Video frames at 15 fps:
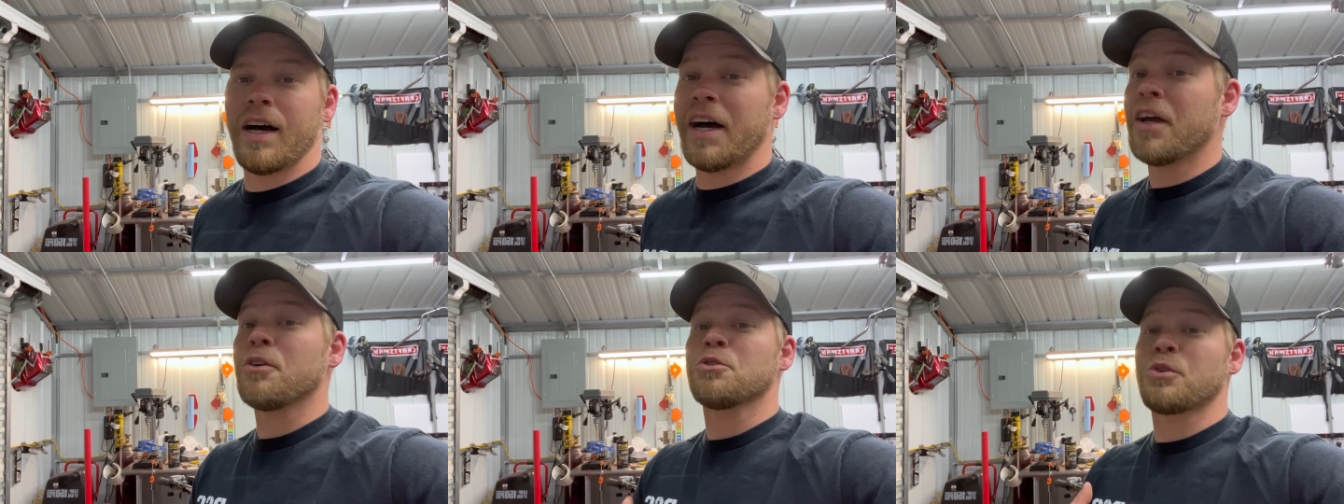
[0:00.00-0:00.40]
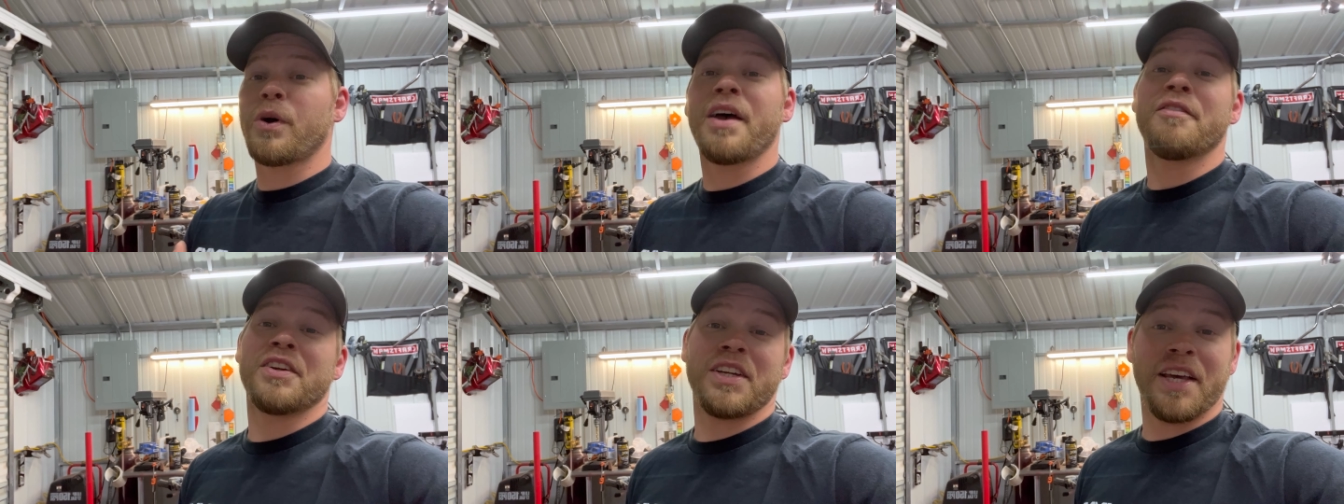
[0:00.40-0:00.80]
I also
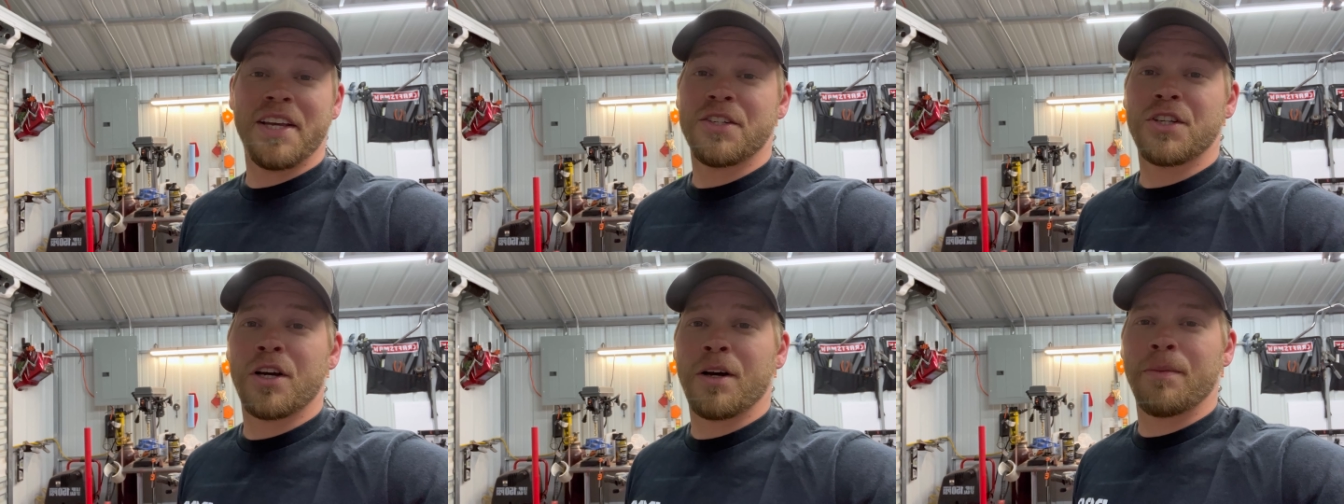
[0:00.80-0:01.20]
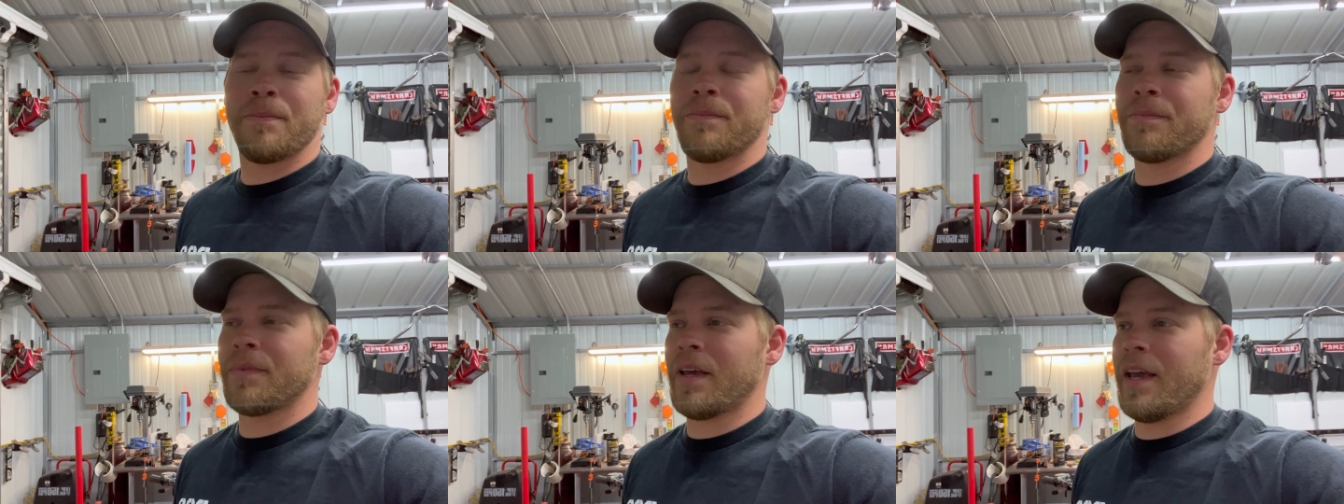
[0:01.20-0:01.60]
have a day job.
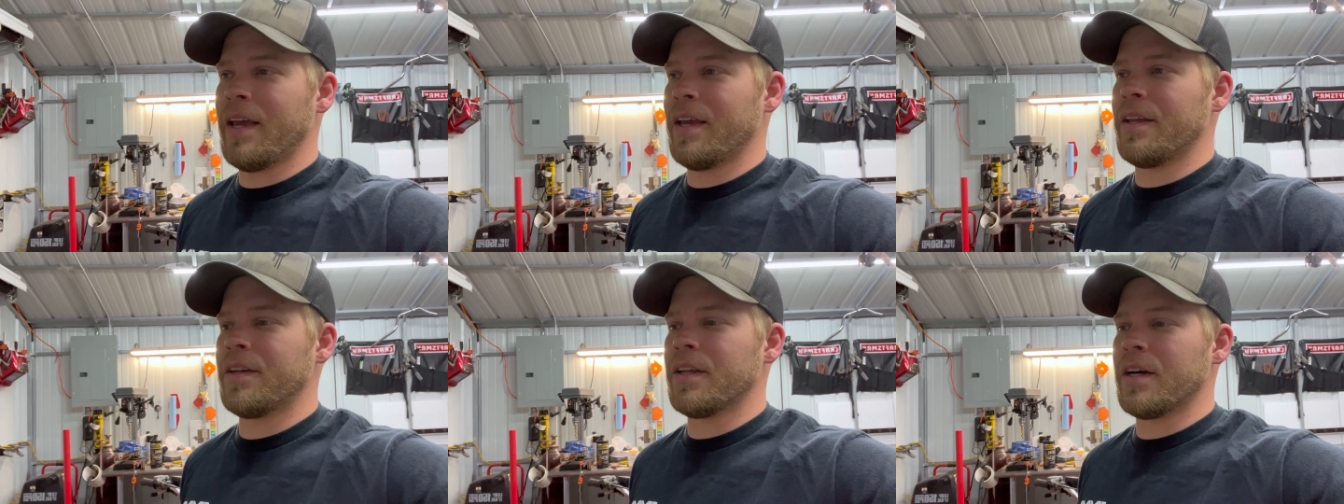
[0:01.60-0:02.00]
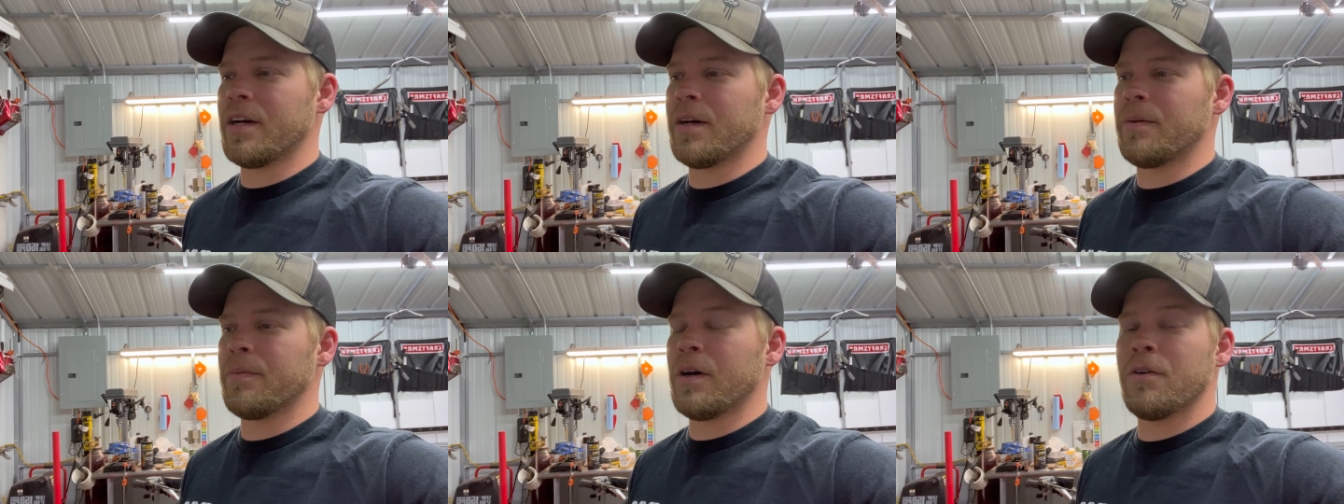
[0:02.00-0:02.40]
And
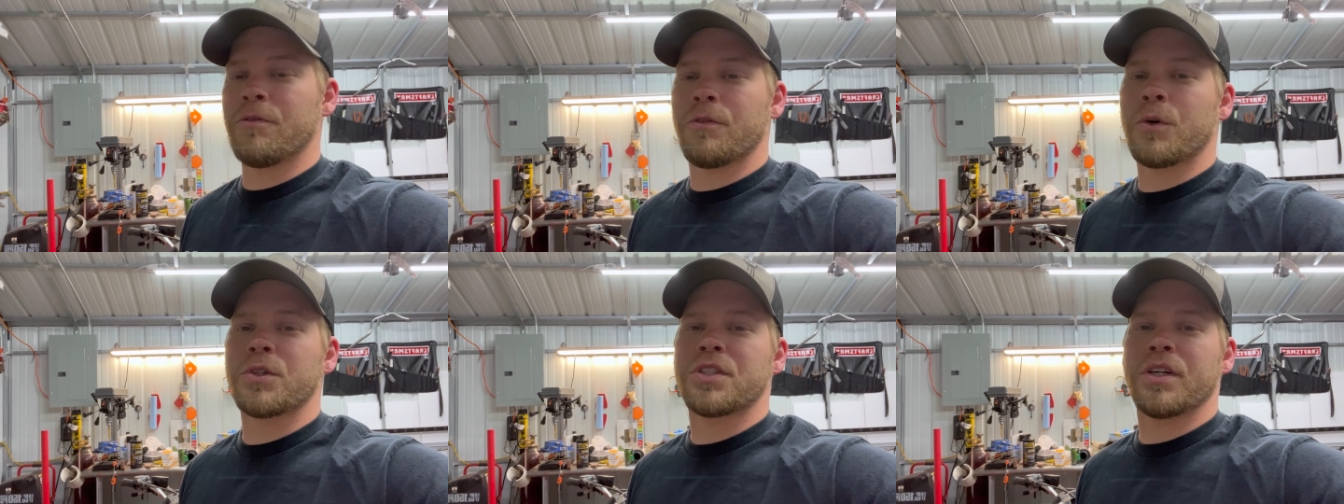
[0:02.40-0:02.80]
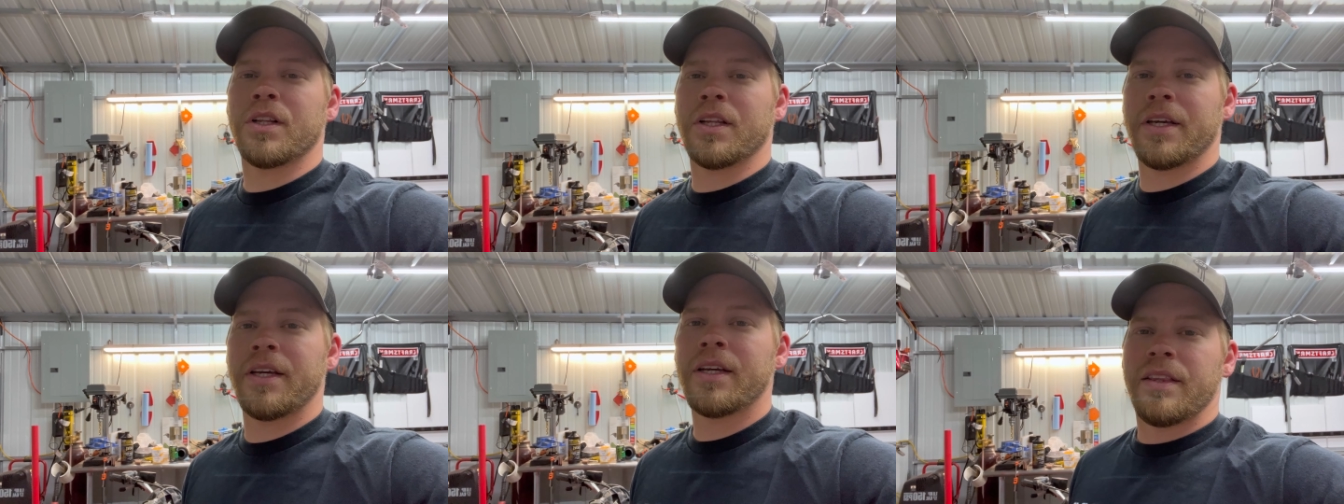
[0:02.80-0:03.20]
um,
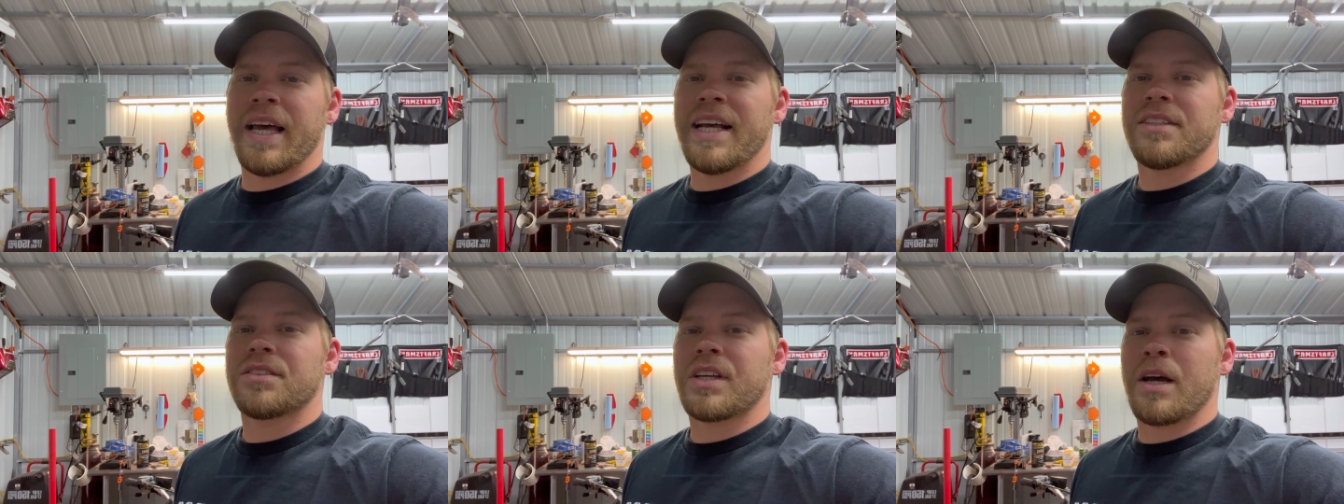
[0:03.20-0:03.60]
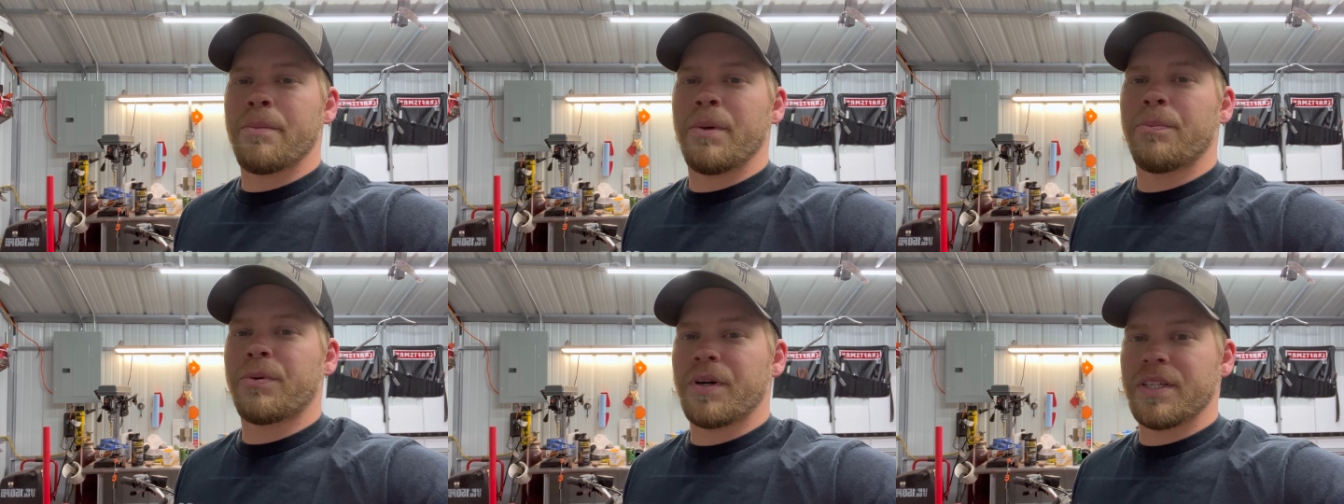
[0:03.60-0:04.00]
unfortunately, that's got
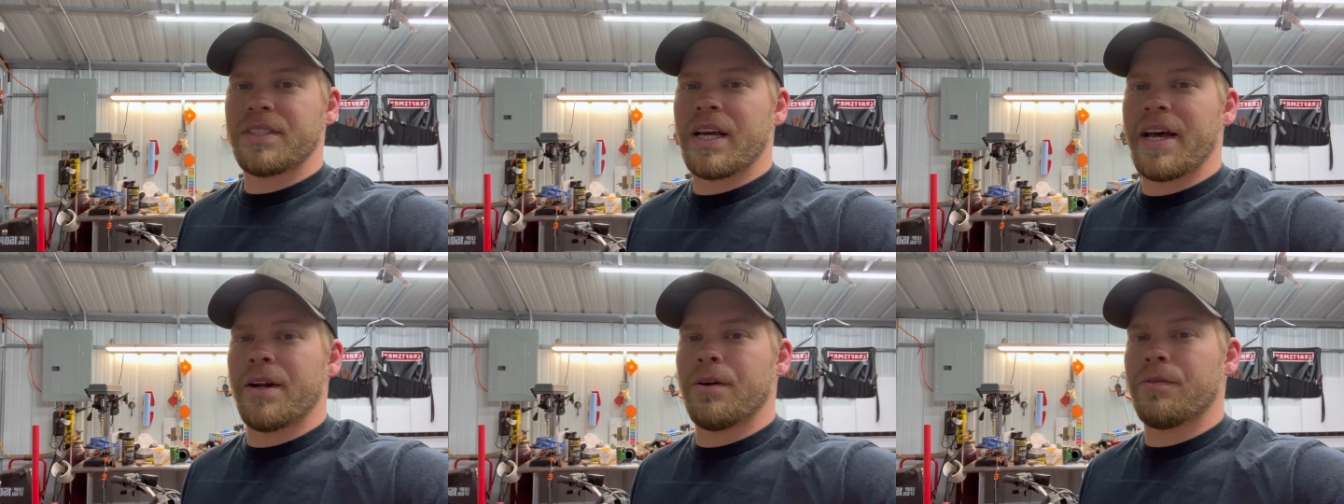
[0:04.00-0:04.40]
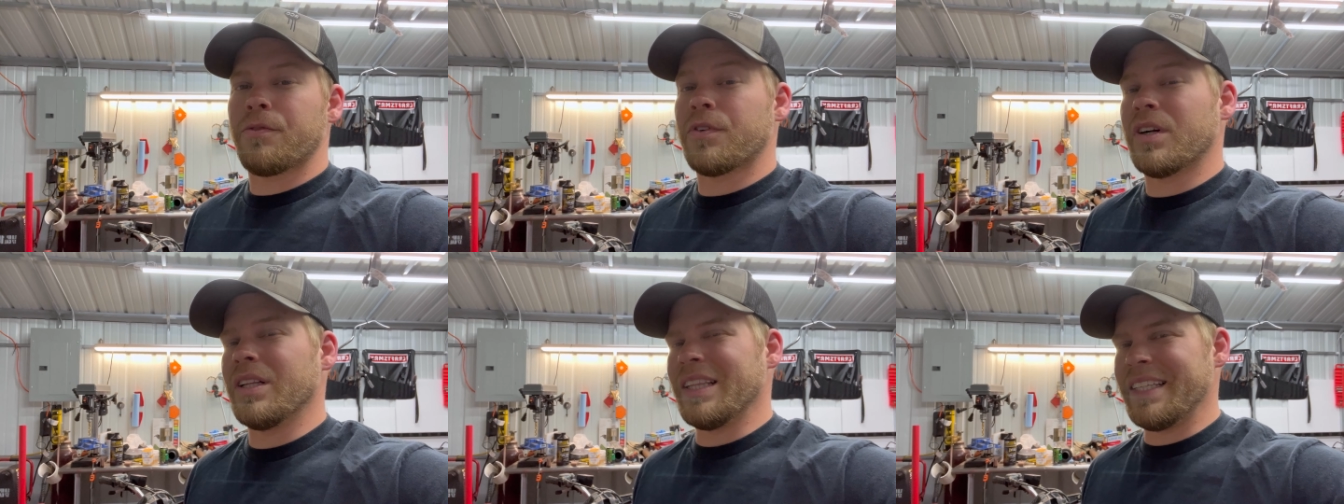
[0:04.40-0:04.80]
me pretty tied up
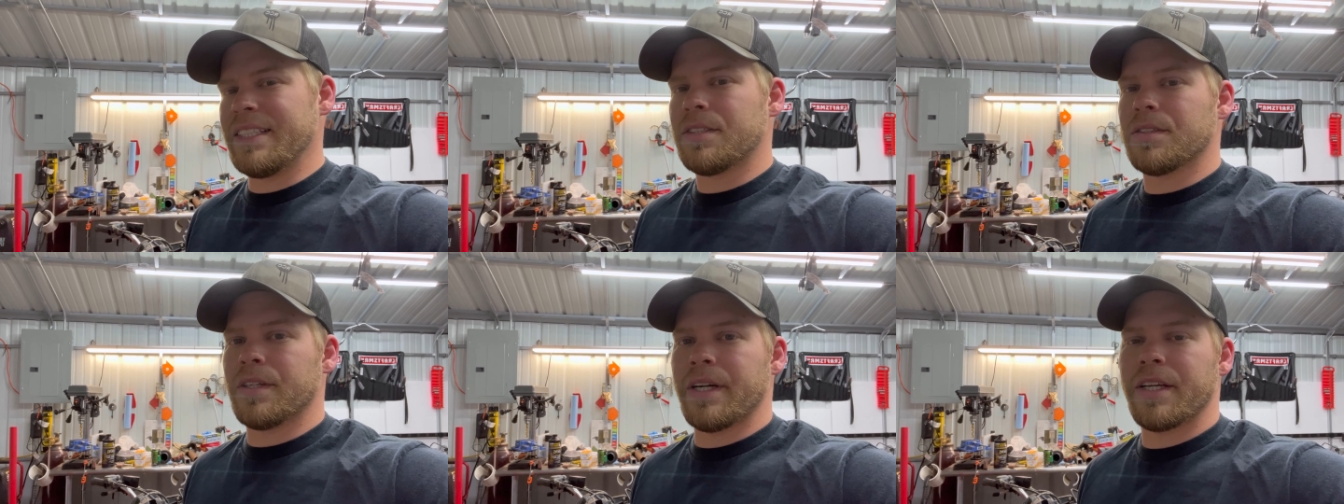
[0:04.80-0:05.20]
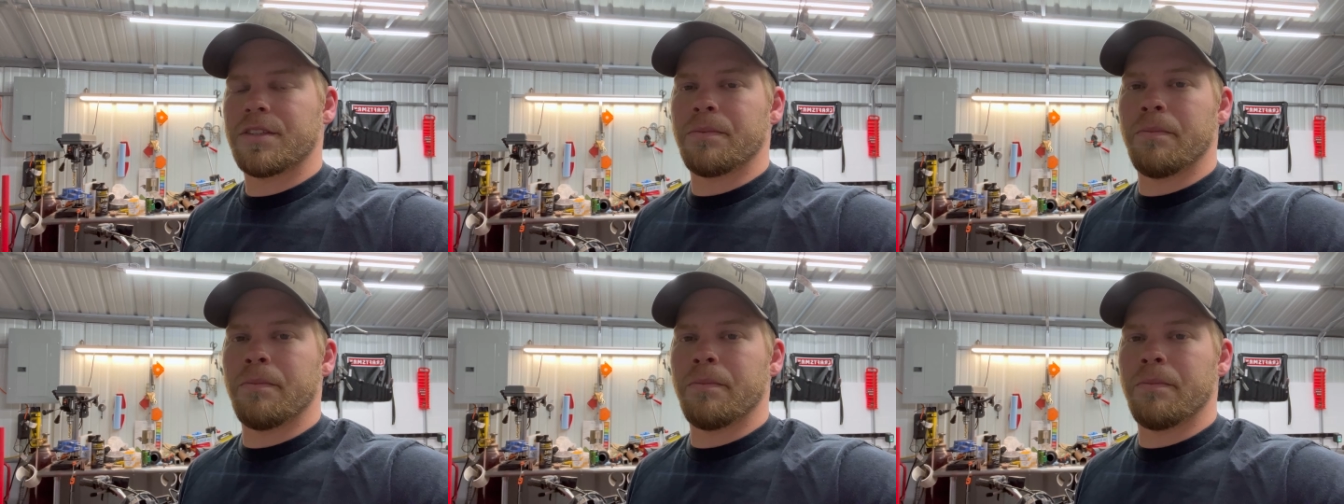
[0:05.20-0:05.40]
for at least the next